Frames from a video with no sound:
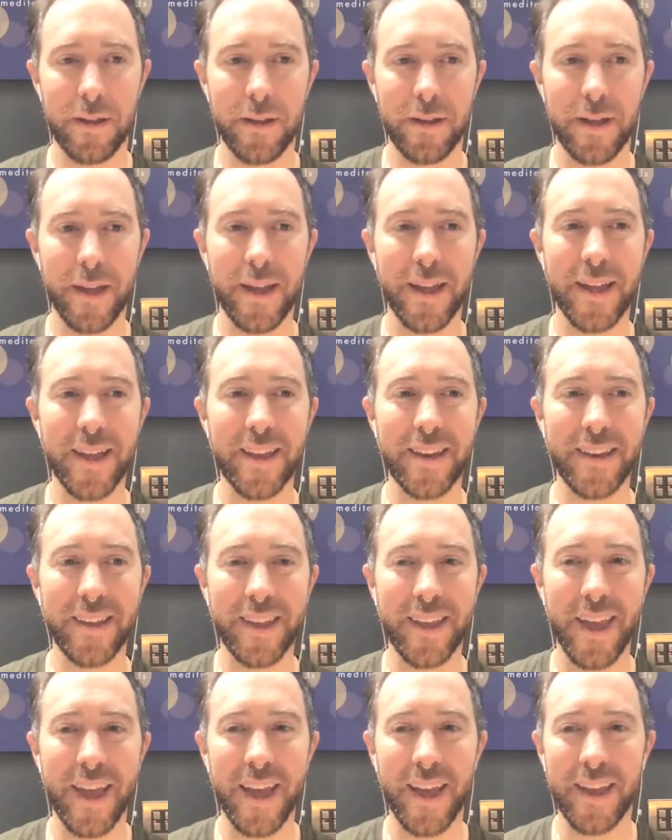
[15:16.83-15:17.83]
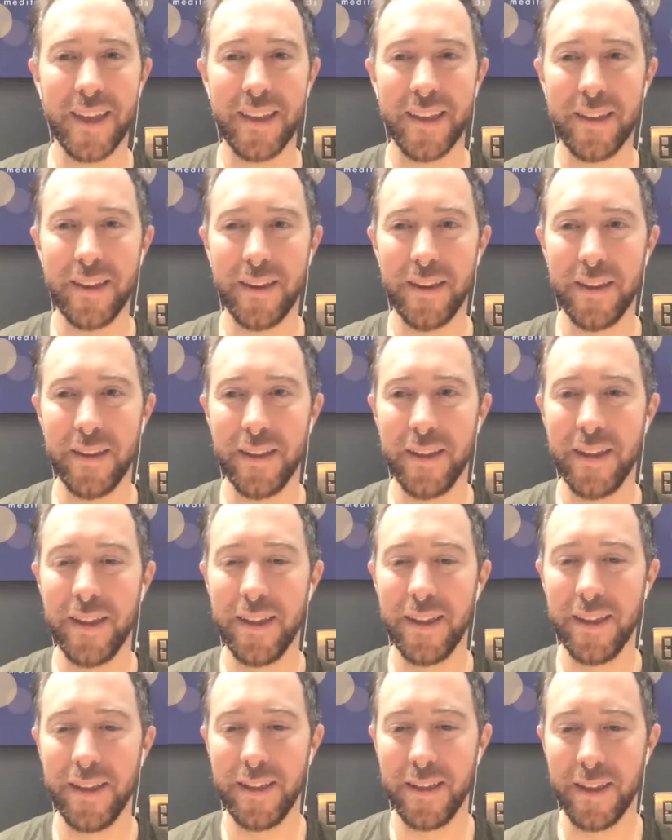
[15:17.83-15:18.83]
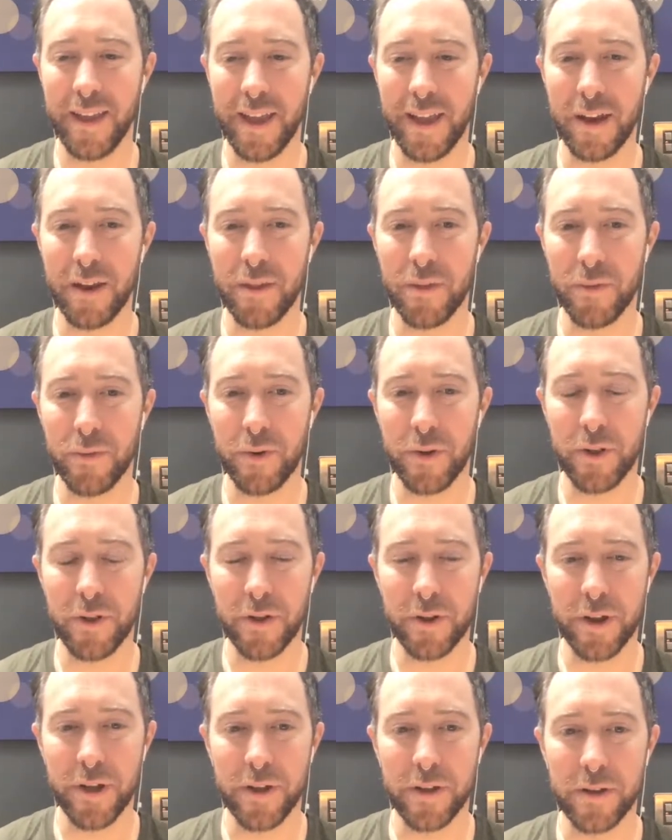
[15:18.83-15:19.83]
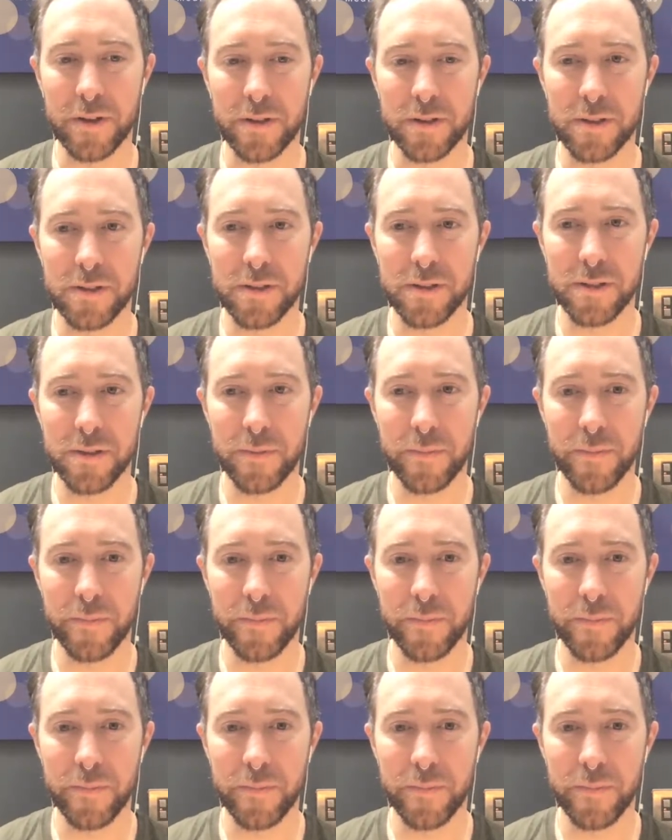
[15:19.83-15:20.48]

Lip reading: And again, in through your nose